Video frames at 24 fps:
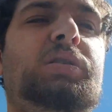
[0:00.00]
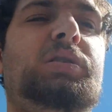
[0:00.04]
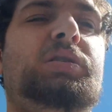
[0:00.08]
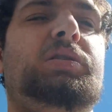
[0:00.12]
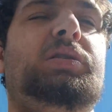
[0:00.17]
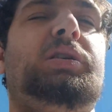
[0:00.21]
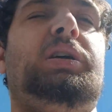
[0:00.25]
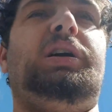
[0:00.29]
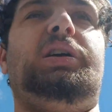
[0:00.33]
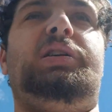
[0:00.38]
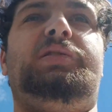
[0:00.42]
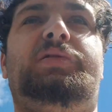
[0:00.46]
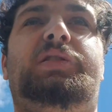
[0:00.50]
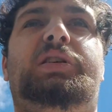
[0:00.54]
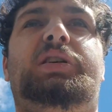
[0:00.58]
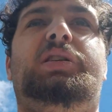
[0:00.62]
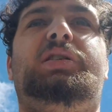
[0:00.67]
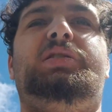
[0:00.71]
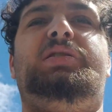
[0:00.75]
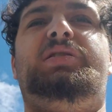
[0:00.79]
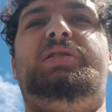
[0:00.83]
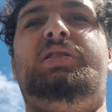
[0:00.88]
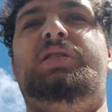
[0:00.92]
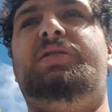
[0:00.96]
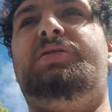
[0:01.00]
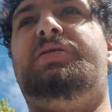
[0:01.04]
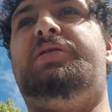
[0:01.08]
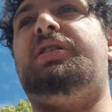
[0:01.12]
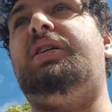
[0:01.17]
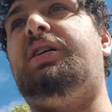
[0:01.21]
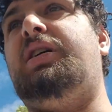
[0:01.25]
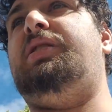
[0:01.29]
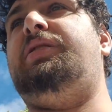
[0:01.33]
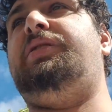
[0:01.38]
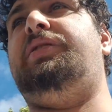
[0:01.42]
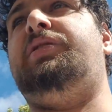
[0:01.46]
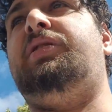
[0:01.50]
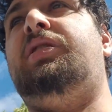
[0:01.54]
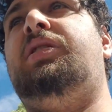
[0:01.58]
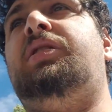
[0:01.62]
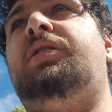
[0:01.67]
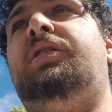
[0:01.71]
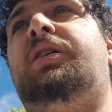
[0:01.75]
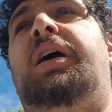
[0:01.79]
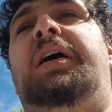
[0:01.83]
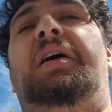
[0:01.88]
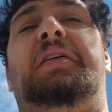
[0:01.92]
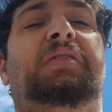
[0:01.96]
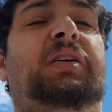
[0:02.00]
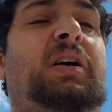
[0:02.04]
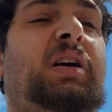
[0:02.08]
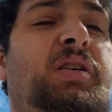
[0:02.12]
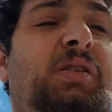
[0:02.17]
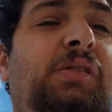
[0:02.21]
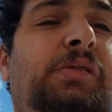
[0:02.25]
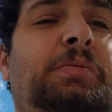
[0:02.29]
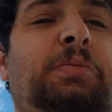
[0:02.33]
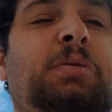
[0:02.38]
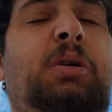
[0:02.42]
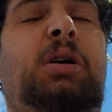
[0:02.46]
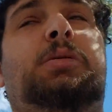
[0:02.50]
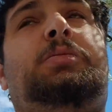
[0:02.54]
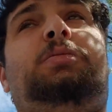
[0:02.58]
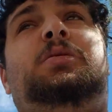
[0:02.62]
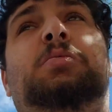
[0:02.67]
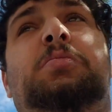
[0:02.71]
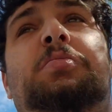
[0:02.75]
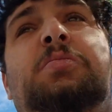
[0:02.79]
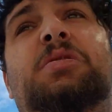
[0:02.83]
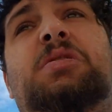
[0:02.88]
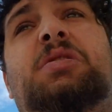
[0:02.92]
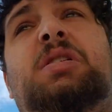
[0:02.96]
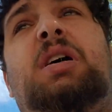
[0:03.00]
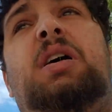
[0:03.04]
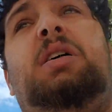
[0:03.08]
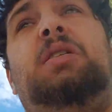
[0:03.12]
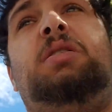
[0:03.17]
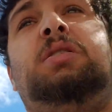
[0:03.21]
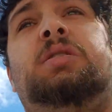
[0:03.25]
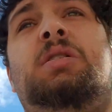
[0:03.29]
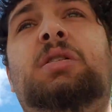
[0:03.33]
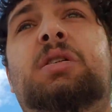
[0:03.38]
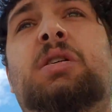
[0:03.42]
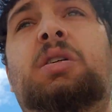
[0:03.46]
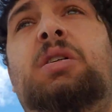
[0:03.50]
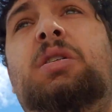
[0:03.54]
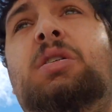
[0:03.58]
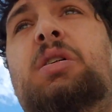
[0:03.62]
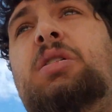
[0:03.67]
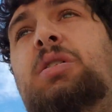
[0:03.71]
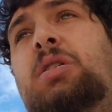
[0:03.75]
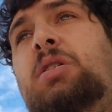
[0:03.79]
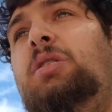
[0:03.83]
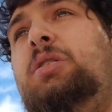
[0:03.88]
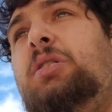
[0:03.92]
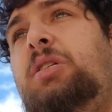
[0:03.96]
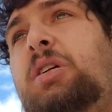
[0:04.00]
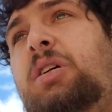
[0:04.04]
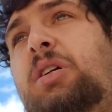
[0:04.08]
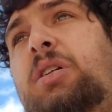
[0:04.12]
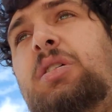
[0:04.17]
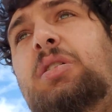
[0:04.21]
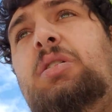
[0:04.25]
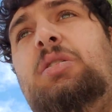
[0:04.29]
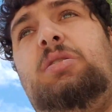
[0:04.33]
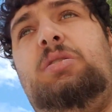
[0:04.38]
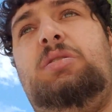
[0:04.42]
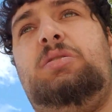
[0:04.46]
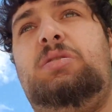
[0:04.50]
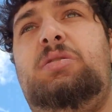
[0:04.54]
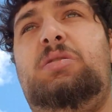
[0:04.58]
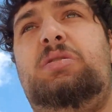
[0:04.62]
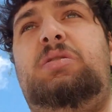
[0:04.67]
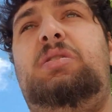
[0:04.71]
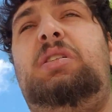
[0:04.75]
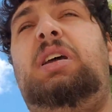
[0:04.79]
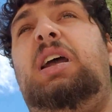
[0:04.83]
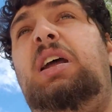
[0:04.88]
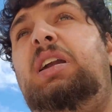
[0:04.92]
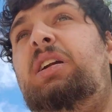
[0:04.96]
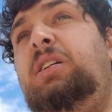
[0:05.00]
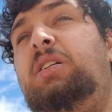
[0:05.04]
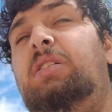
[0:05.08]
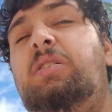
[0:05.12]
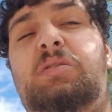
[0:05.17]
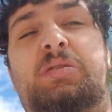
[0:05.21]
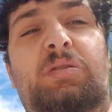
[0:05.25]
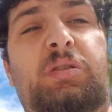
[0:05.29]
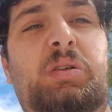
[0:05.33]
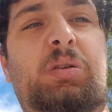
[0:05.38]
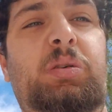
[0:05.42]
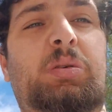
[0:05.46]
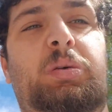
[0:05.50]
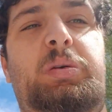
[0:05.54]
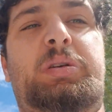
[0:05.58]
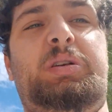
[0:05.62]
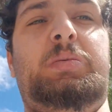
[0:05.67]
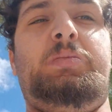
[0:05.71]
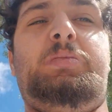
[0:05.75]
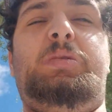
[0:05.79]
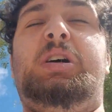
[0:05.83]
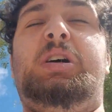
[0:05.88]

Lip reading: a lot of kids these days have health problems that they're 10 years old and